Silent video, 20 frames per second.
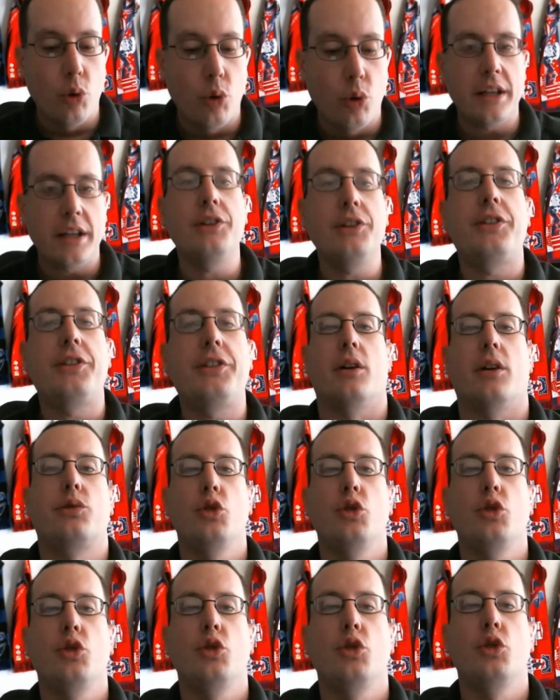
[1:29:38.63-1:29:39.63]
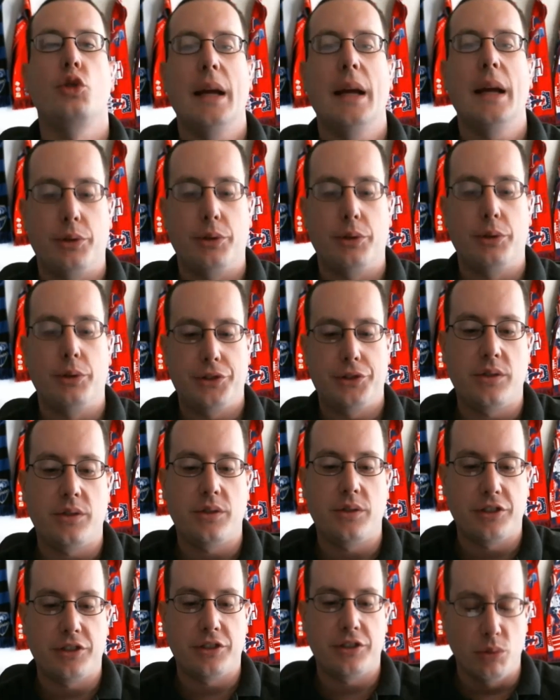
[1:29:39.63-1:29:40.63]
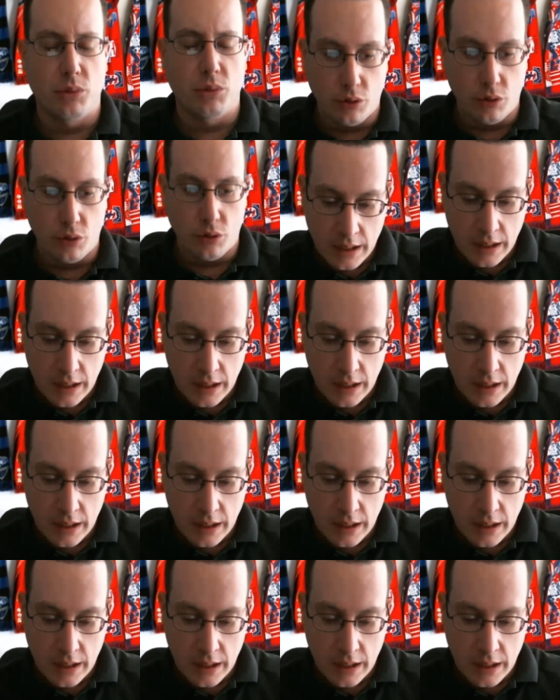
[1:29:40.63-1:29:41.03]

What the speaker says: is there to be able to make this move.